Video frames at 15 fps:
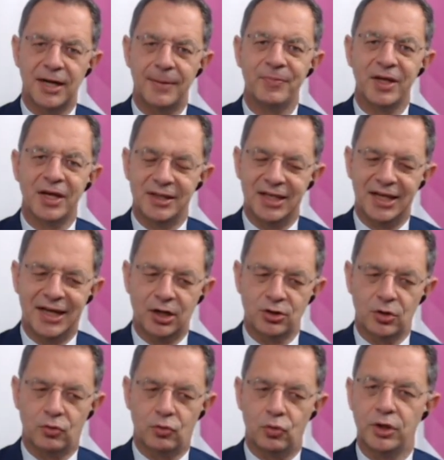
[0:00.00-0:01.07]
One
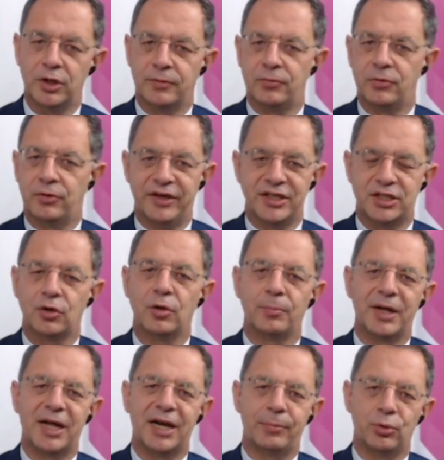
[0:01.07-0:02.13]
more
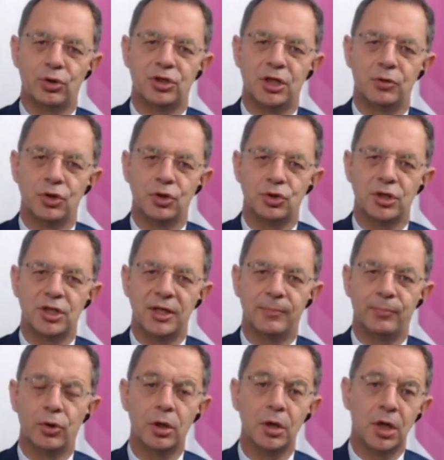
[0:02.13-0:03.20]
thing about
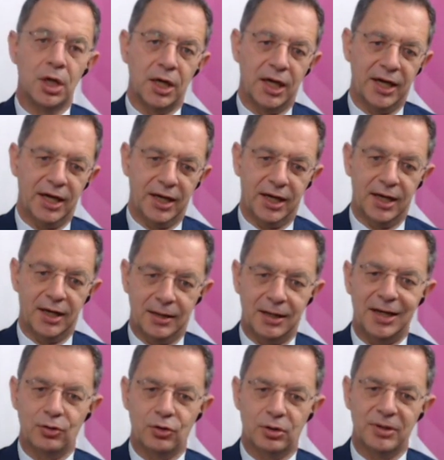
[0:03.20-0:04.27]

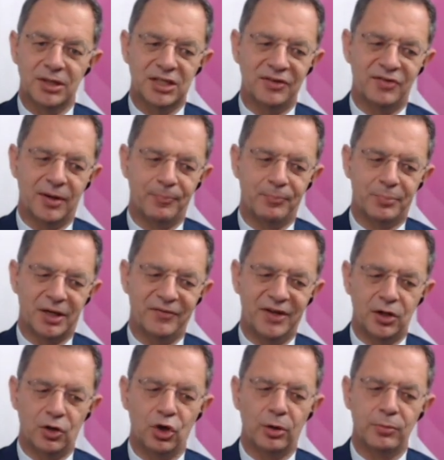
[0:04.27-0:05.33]
such purchases, of
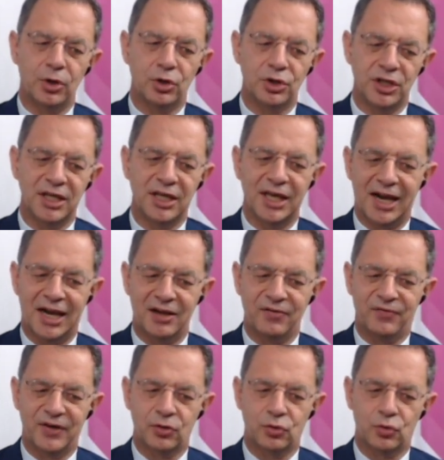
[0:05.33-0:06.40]
course, you need to
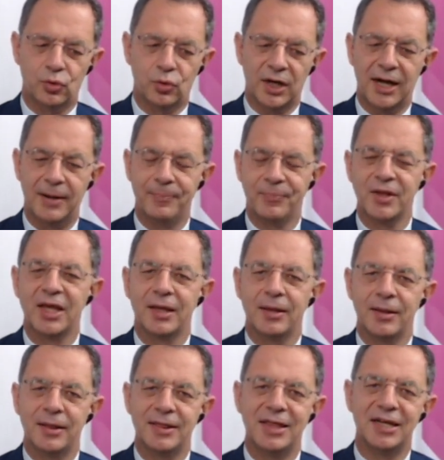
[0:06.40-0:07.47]
declare in the
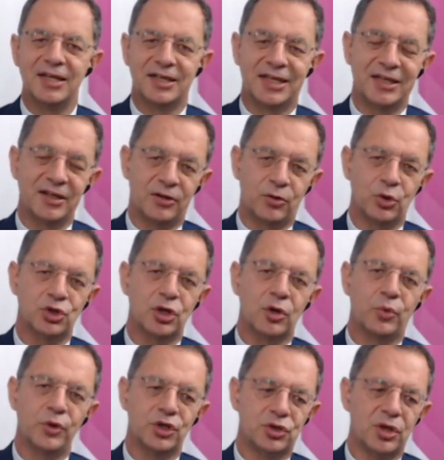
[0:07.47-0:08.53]
invoice to
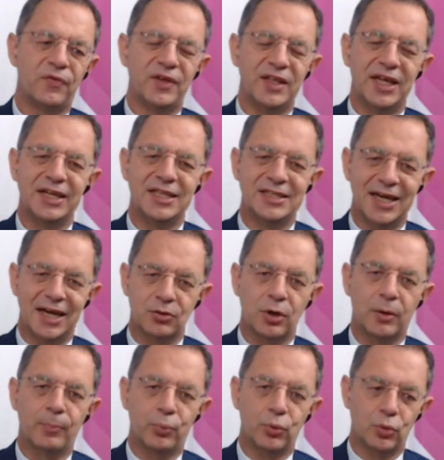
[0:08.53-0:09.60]
which purpose you're
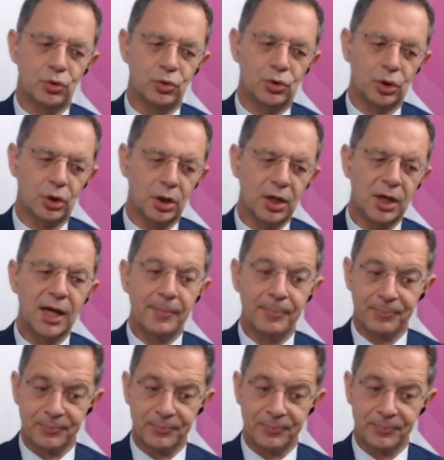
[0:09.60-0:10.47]
buying the software.